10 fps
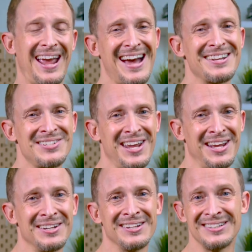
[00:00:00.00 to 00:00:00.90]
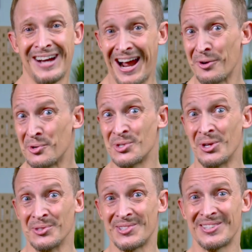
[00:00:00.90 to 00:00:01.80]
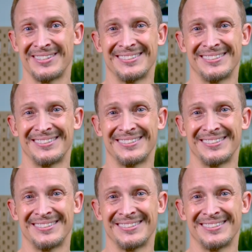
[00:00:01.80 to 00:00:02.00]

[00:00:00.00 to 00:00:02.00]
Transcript: and attain higher results.